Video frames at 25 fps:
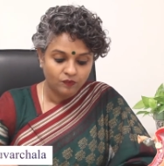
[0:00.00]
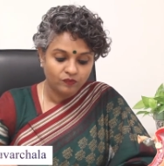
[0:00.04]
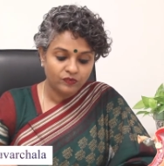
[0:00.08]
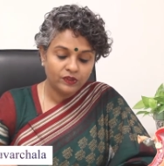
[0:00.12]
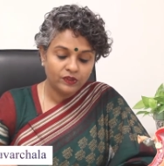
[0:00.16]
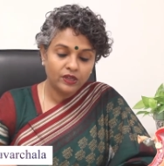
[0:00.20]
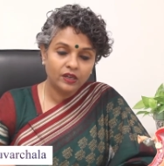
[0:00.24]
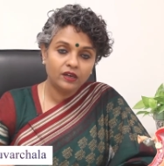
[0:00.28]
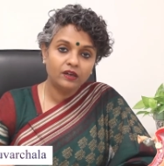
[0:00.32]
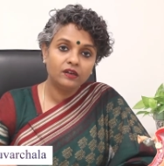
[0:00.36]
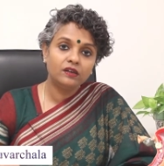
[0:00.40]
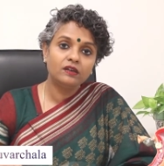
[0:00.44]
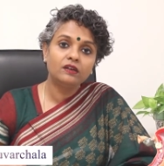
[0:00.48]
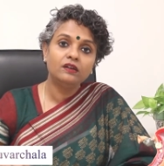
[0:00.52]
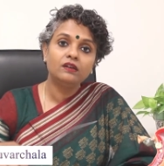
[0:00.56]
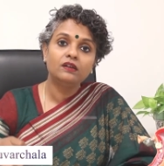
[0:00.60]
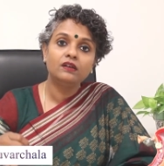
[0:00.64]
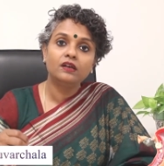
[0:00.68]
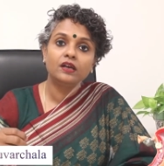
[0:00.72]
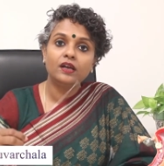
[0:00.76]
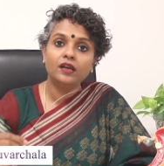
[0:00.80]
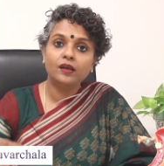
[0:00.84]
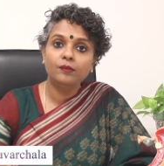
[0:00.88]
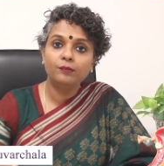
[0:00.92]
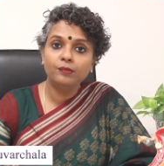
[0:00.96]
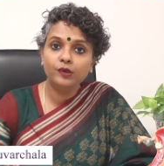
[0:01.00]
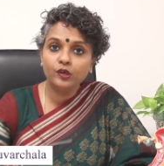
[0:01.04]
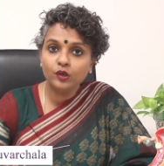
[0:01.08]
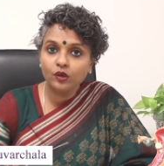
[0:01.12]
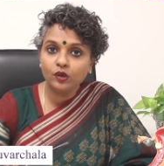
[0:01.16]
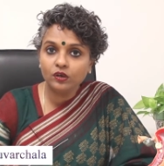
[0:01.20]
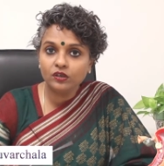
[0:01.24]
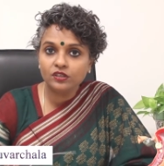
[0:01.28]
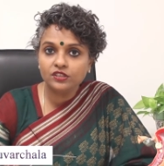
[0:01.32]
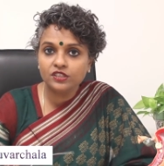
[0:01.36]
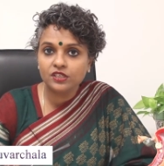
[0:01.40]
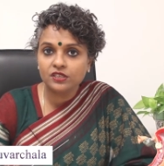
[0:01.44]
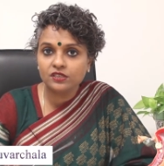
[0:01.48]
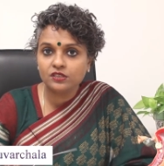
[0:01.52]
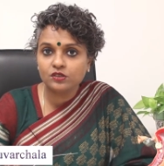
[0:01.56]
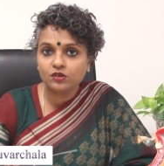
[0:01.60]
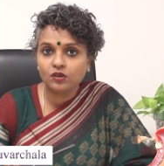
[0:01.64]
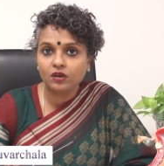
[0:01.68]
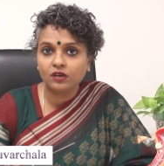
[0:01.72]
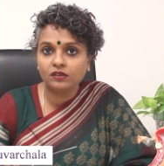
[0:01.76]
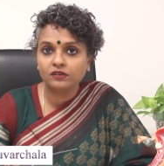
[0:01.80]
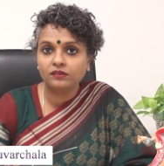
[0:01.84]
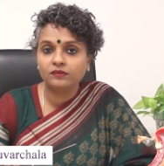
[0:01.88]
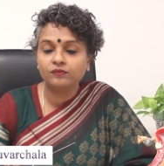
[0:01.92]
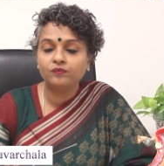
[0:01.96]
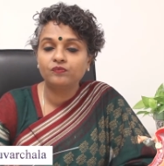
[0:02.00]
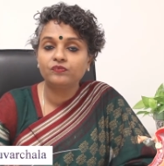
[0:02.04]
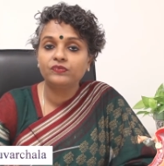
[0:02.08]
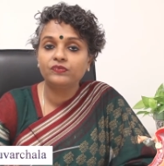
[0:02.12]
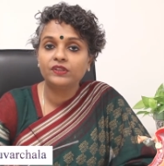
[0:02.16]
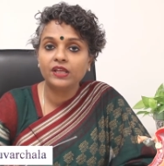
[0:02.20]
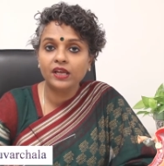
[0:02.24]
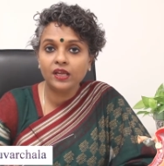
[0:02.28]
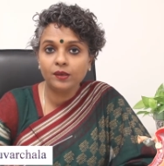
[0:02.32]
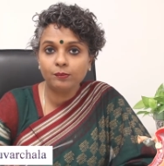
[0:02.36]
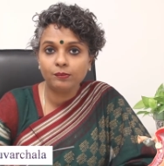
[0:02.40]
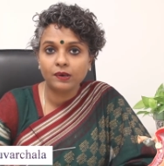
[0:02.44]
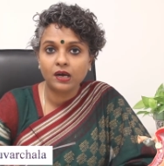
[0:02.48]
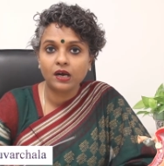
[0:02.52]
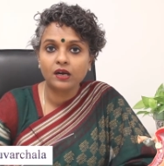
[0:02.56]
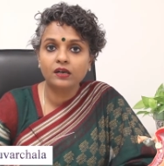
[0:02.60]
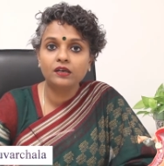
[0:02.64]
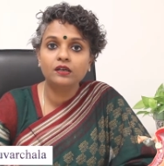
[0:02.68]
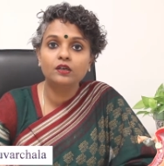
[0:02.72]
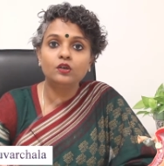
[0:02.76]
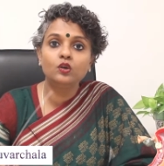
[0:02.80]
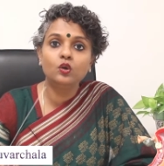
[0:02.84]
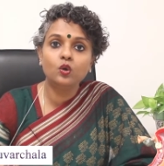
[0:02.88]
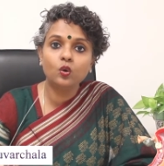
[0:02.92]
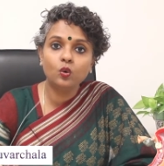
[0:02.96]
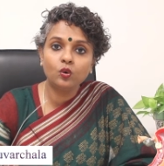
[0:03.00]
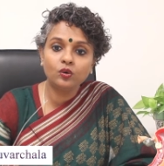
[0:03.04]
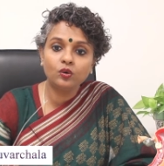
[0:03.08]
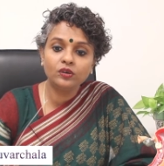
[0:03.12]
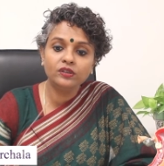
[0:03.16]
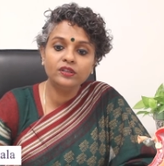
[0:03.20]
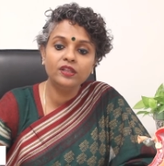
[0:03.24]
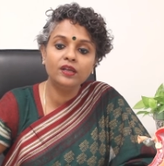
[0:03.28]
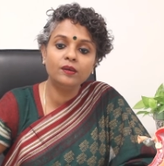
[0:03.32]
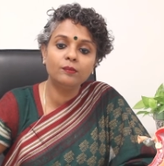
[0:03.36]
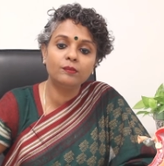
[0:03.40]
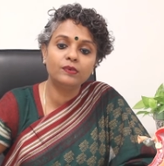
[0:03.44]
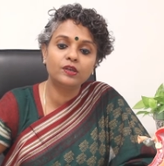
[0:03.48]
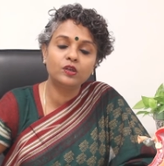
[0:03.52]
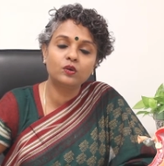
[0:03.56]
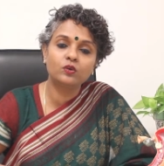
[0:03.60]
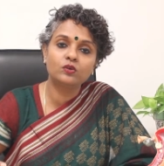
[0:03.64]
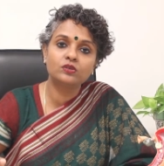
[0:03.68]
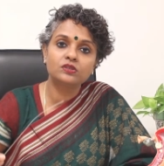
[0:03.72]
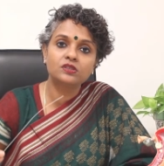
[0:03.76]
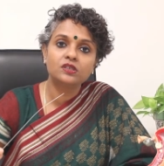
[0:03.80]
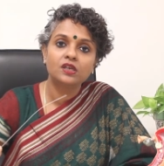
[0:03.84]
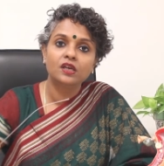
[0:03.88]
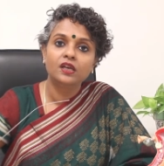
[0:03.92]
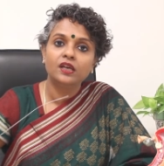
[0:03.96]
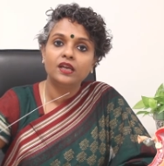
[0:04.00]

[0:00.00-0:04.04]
The embryologist on their part load the embryos